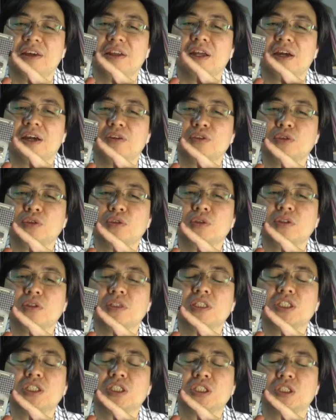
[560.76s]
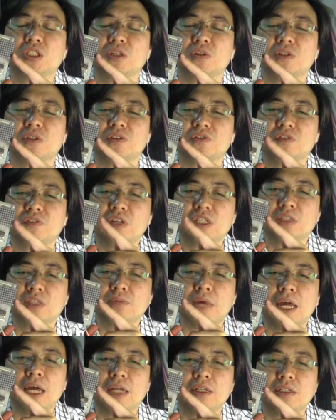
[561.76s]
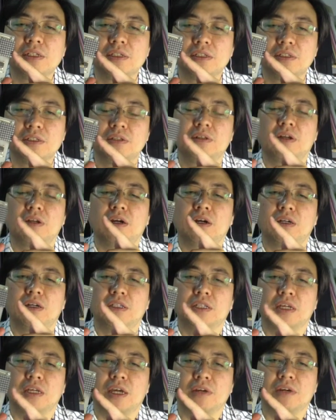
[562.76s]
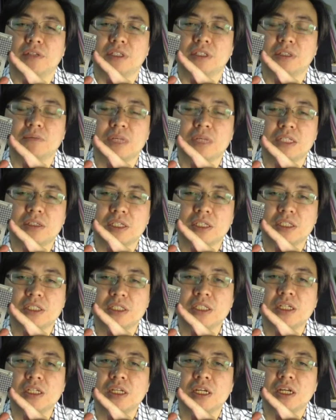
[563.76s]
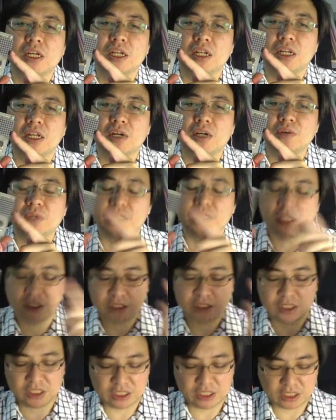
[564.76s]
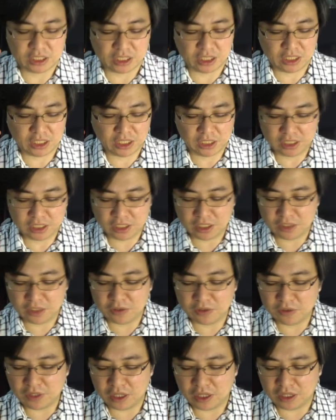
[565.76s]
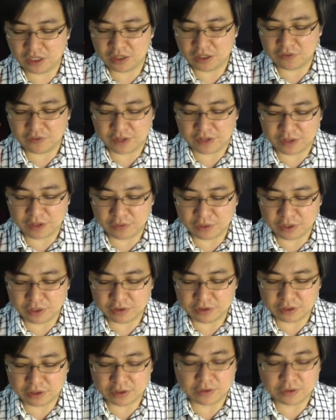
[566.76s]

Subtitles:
how to show the fixed pattern on the LED matrix. Now we can just say, okay, if I want row